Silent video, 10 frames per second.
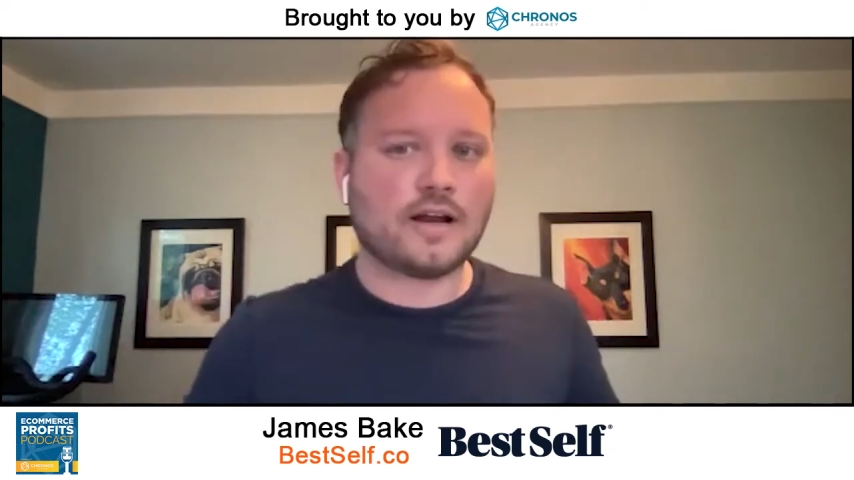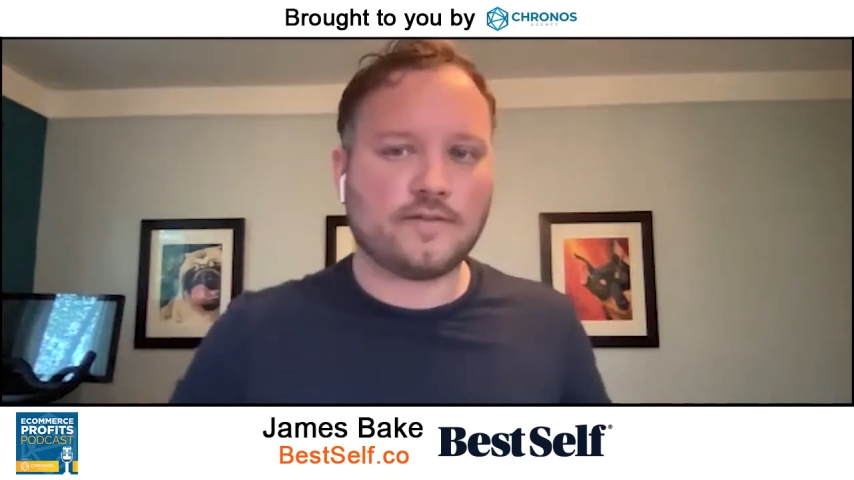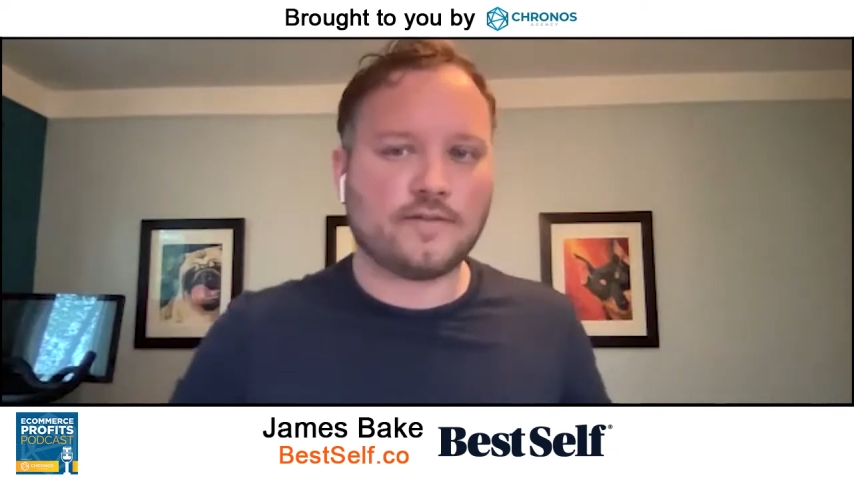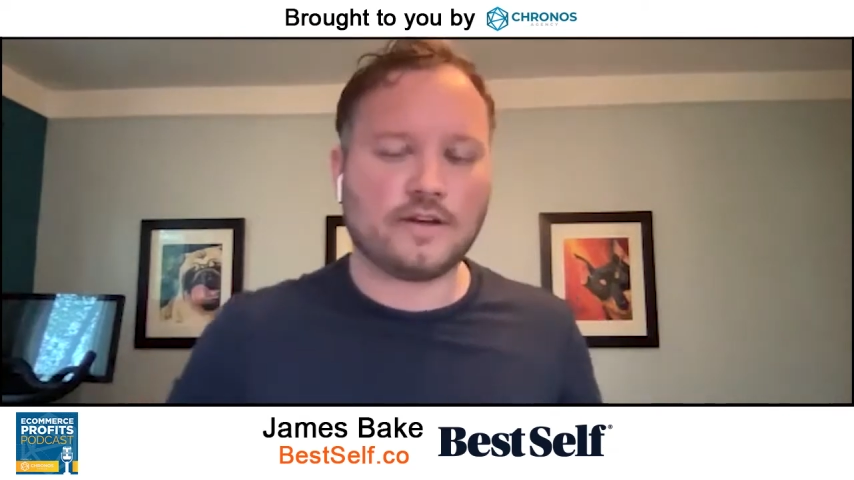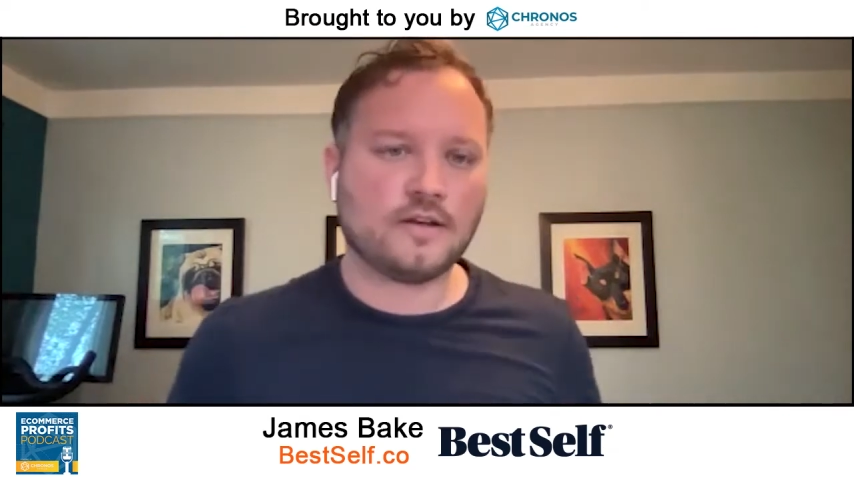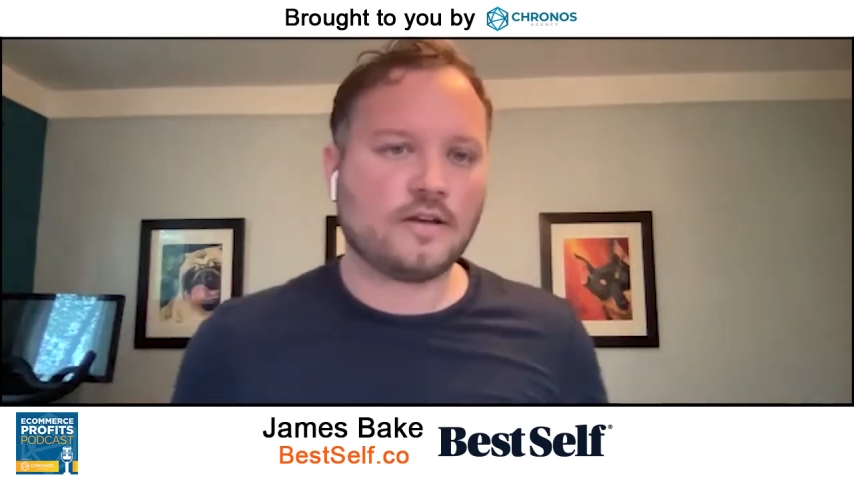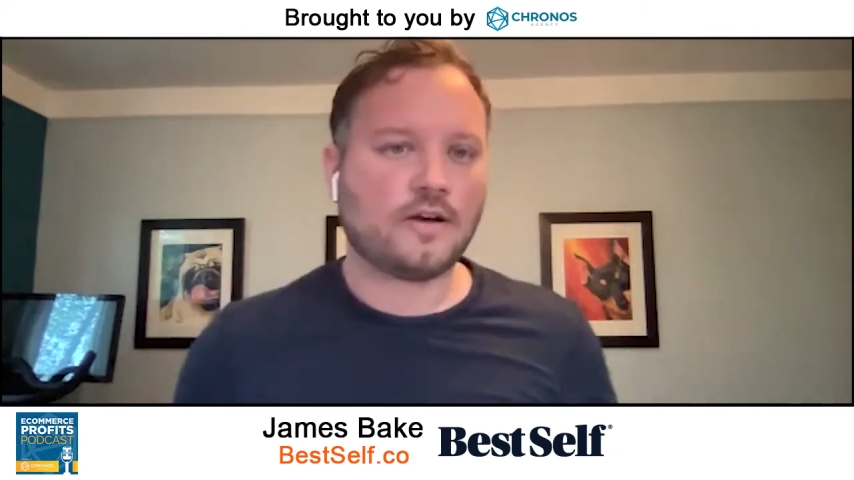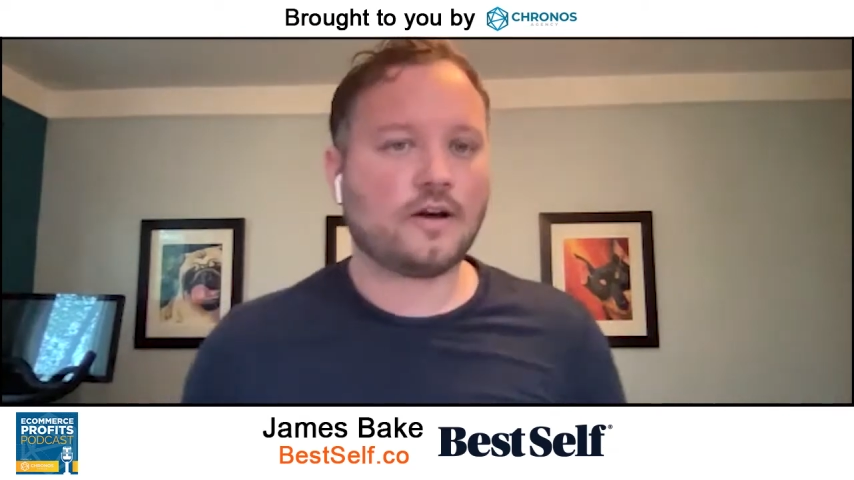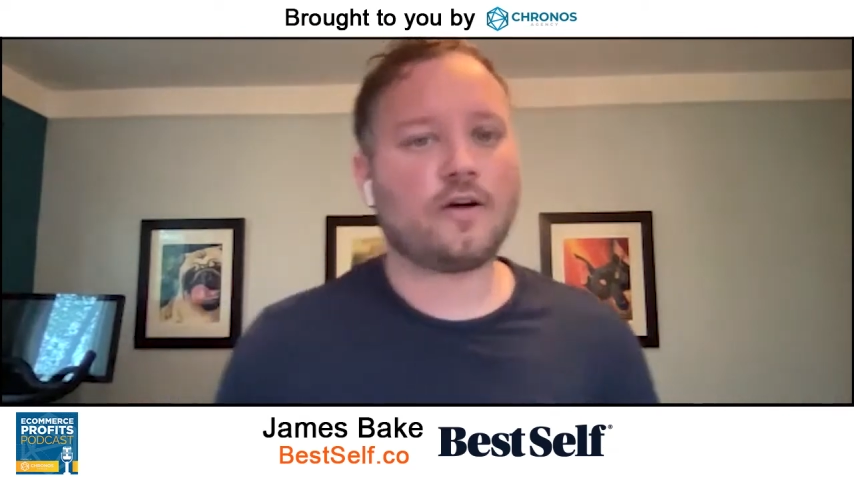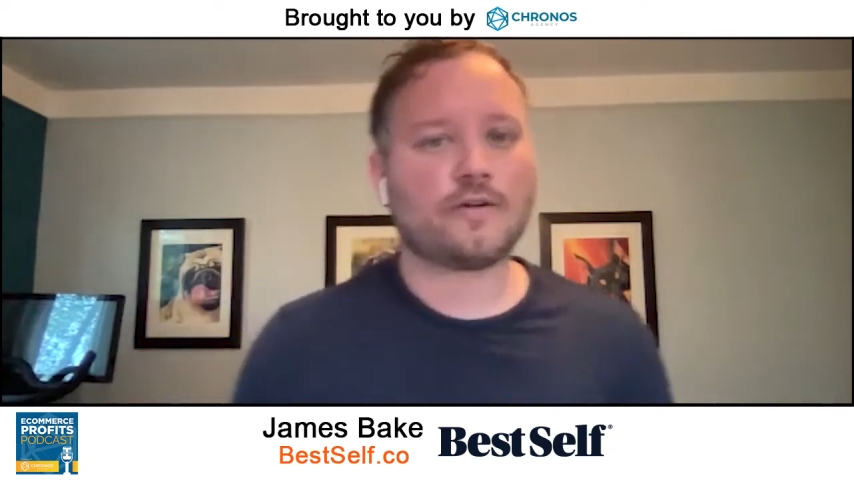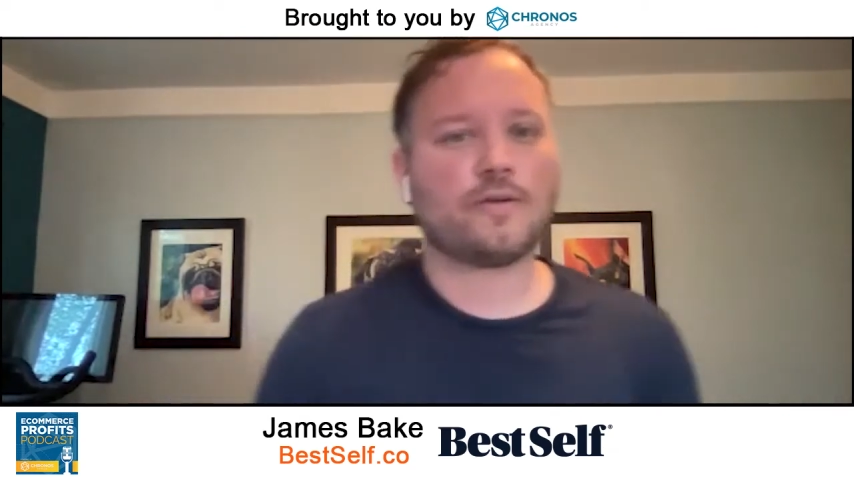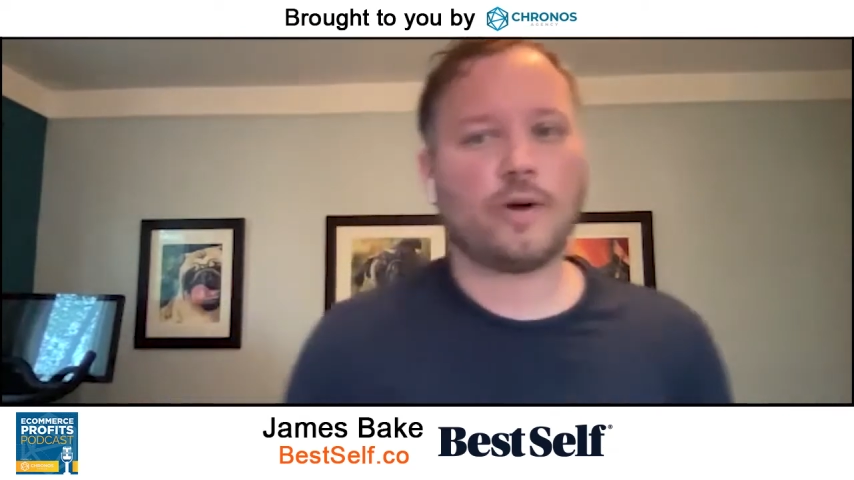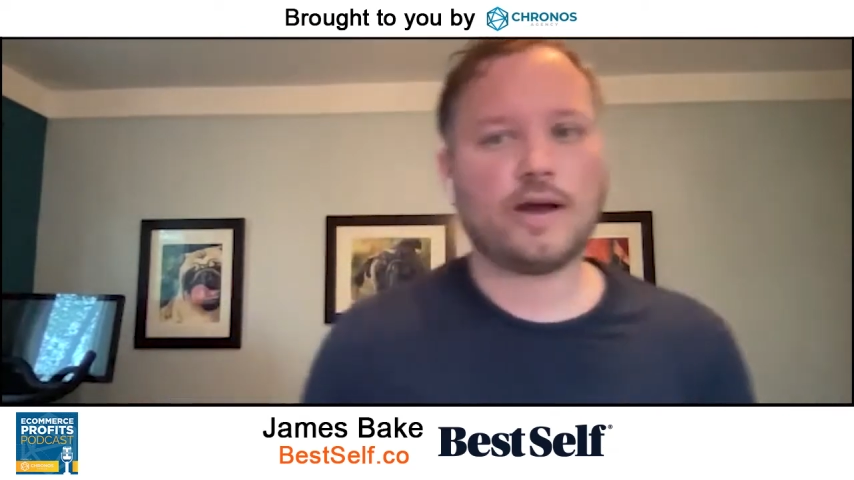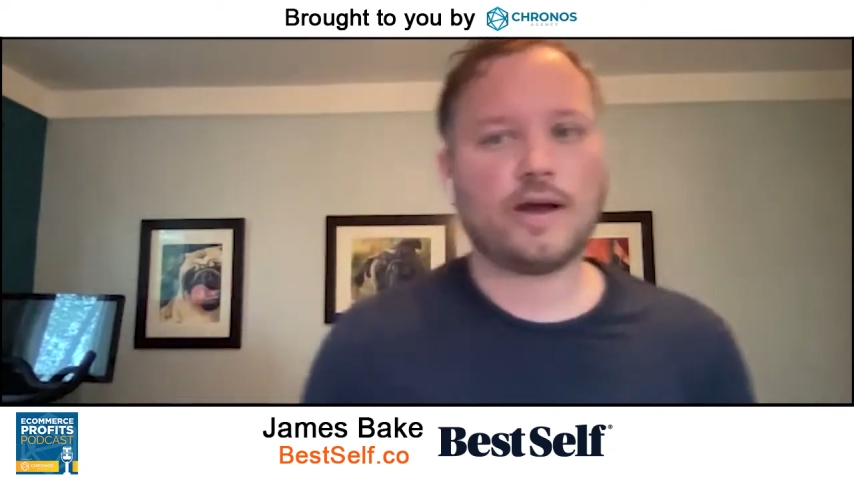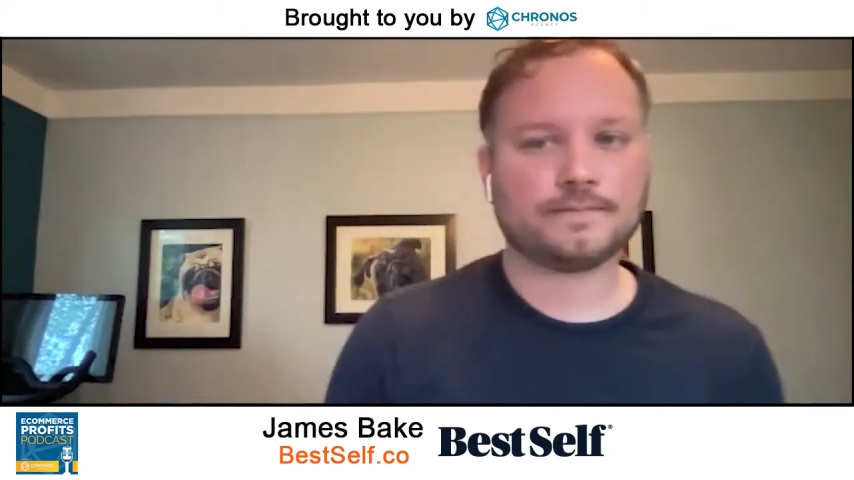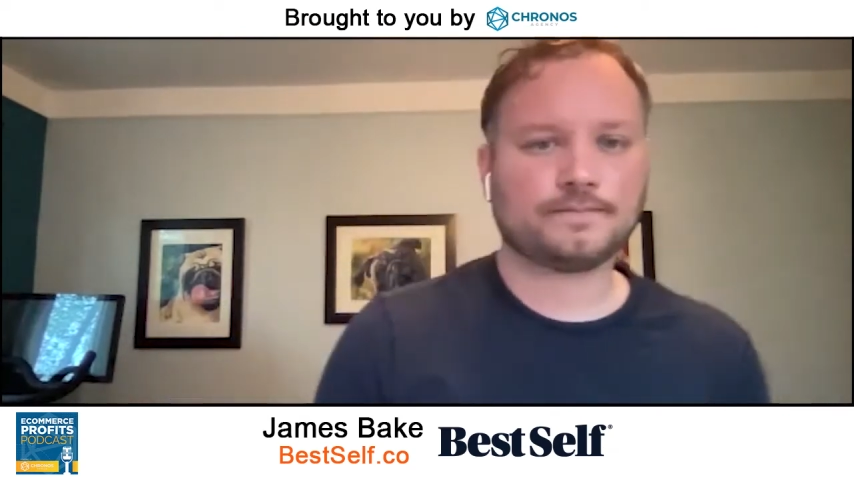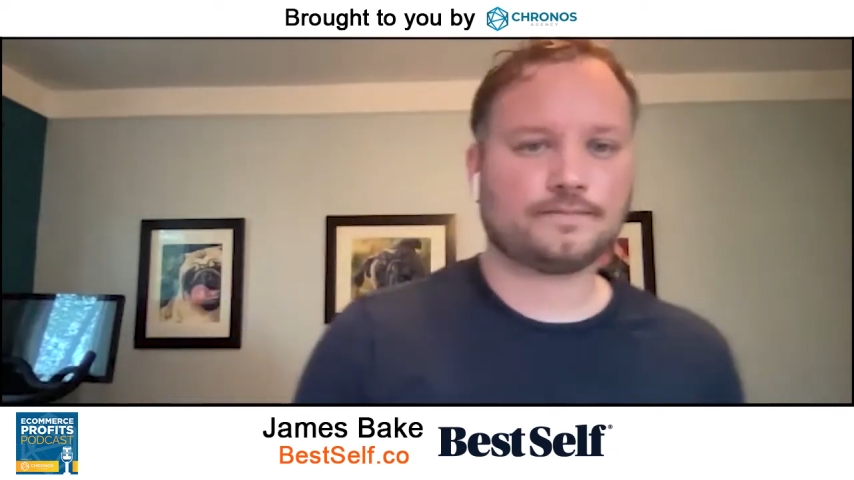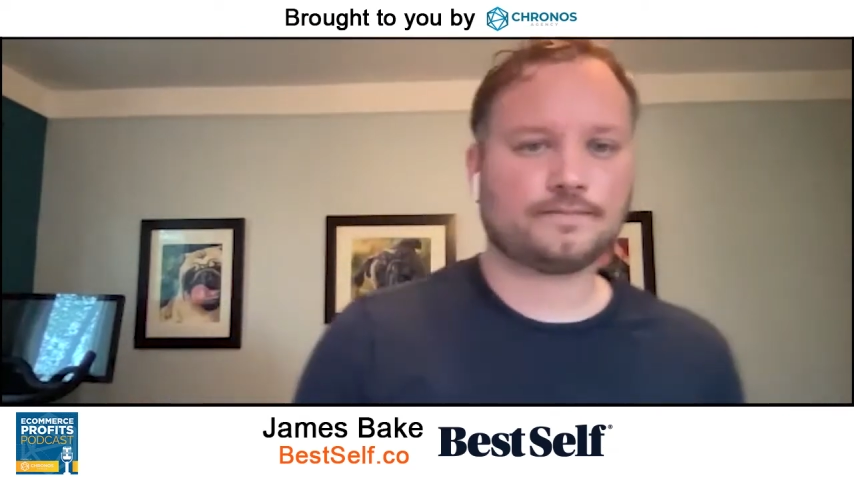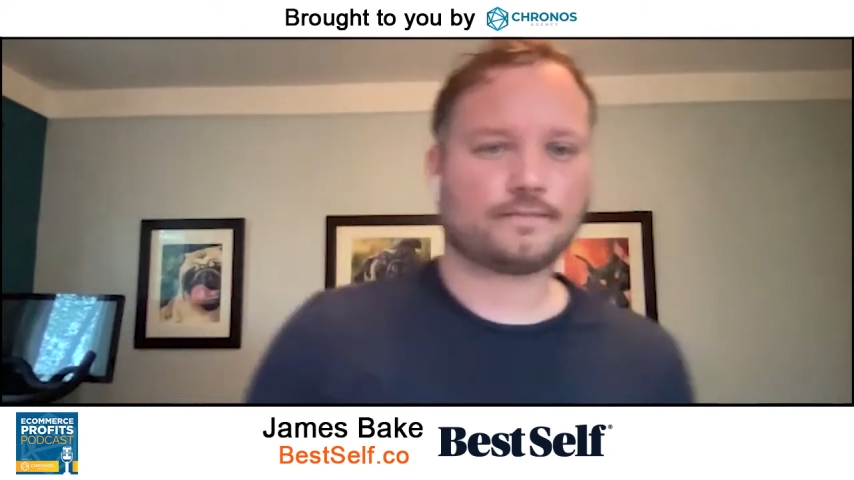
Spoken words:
out of it along the way.